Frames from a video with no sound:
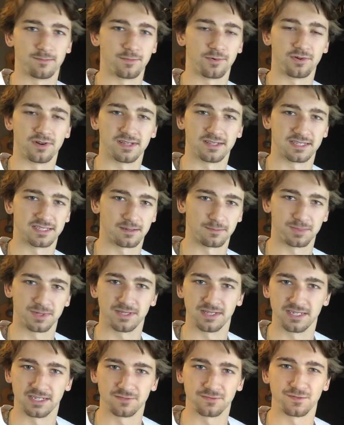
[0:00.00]
morning that's
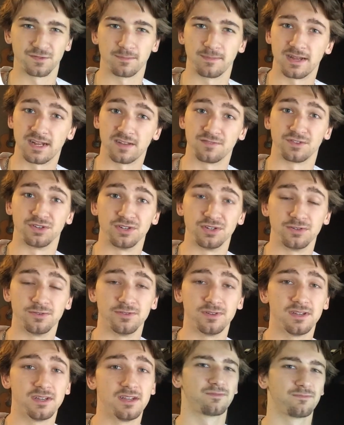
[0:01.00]
completely different from my
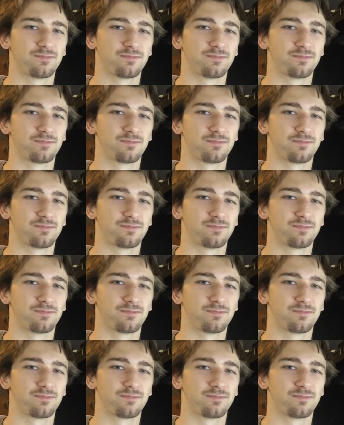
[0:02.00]
afternoon.